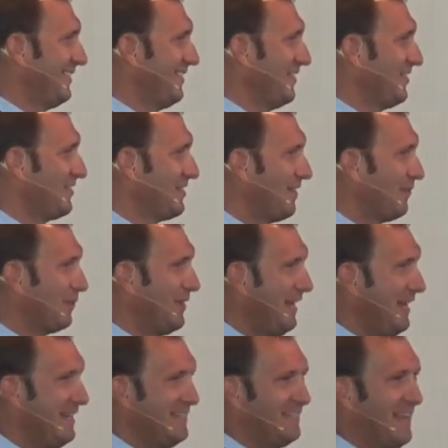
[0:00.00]
Several
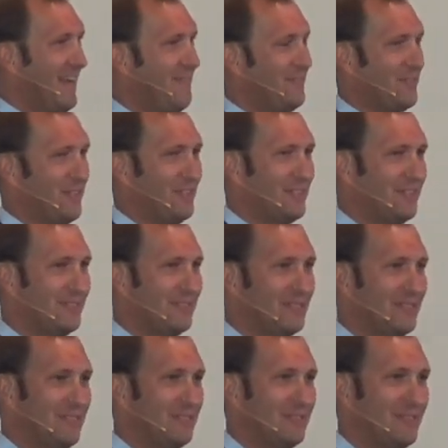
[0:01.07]
days after
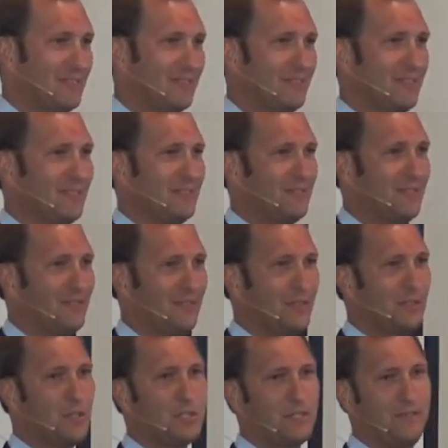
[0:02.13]
the
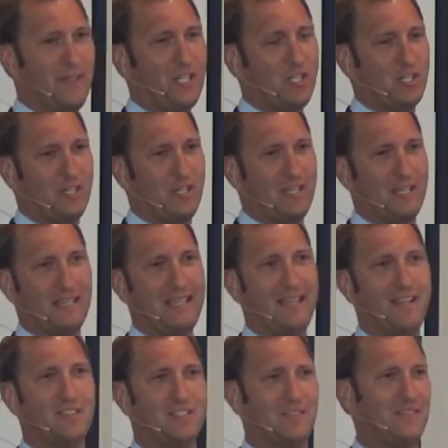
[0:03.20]
crucifixion and the
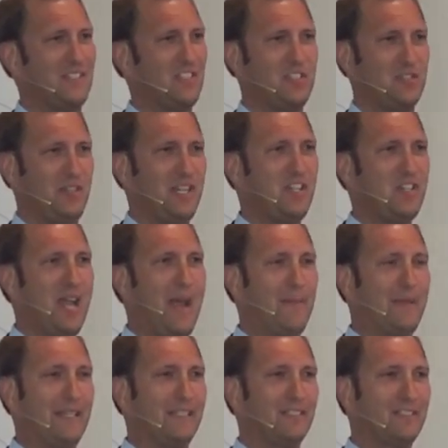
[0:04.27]
accounts of these strange
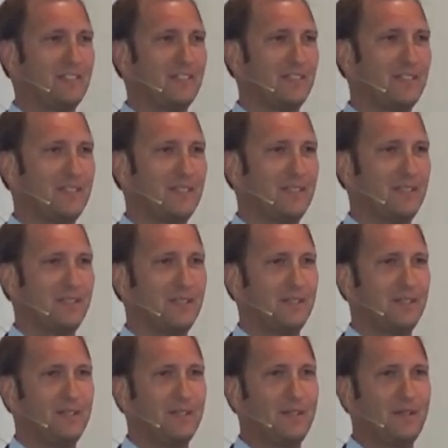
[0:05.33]
happenings,
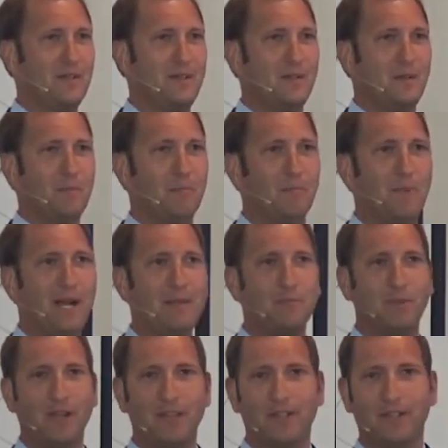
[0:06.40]
my
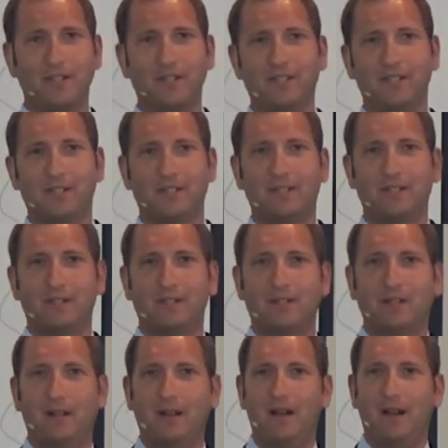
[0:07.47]
brother
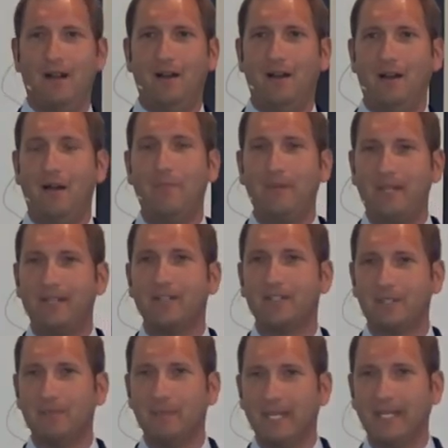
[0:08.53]
appeared
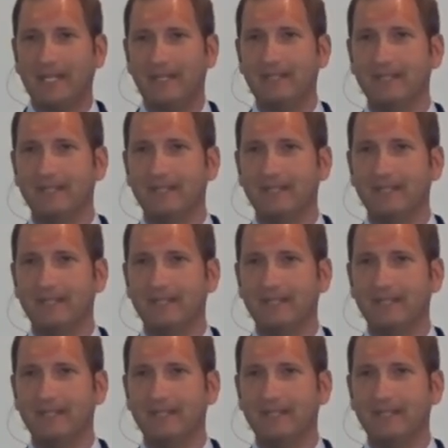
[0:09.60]
to me.